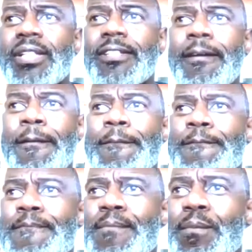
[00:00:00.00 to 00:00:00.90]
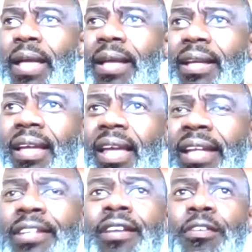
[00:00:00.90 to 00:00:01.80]
But like
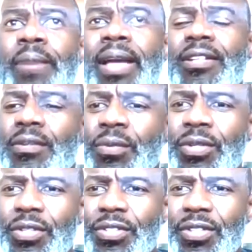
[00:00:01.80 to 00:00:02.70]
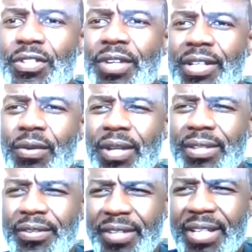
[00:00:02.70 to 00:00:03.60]
any other man in the world, you got to go out
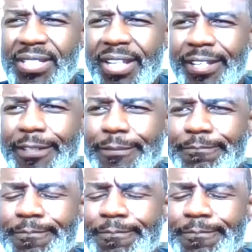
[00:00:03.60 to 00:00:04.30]
there and you got to take it.